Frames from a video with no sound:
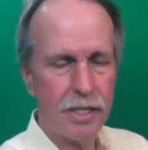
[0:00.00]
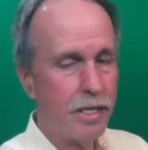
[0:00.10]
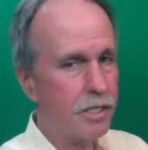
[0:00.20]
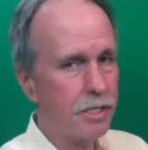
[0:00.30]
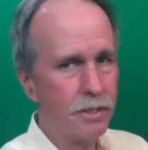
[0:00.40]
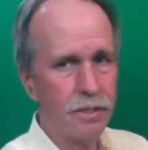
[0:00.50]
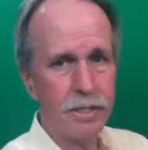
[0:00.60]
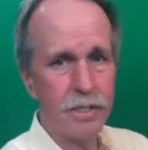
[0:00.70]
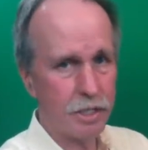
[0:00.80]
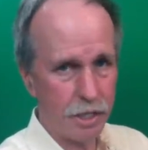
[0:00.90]
The answer
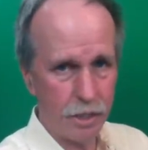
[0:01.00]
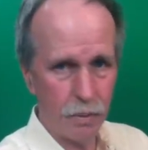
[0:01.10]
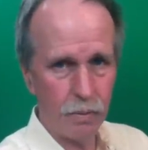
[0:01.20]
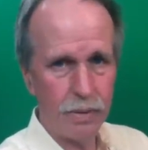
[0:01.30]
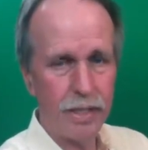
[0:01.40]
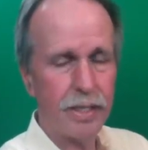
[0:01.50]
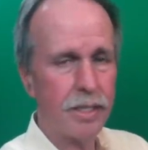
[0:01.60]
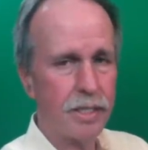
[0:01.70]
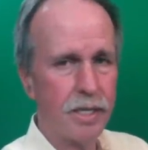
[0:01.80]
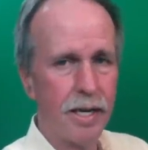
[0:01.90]
is no, it
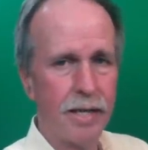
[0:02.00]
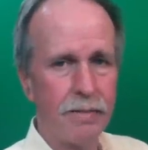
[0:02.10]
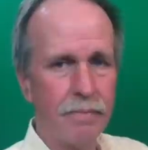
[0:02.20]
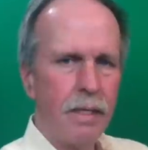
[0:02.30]
does not.